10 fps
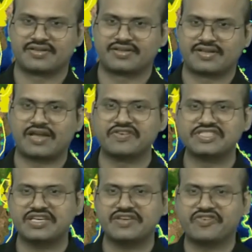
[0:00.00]
And we
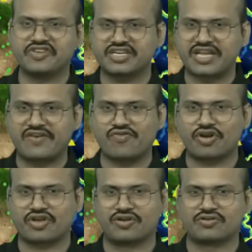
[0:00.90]
see fissure type
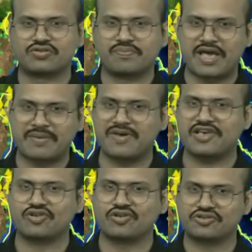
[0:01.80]
volcanoes, so magma
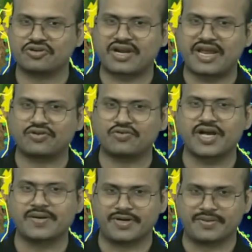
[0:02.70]
is also trying to
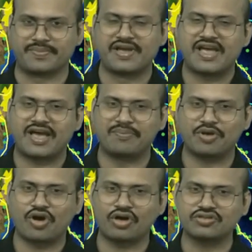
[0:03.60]
come up, and
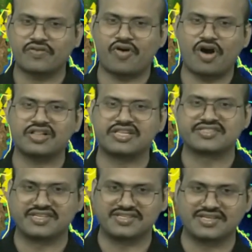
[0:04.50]
because of all
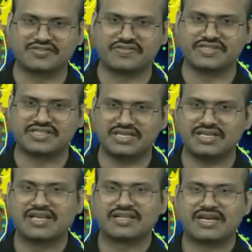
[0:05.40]
these regions we
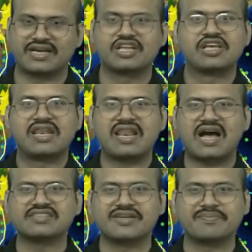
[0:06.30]
see that
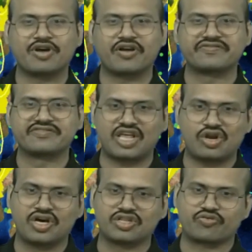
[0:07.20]
large number of
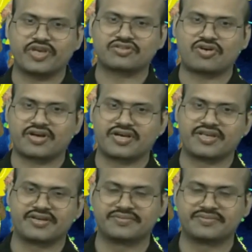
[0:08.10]
shallow earthquakes occur here.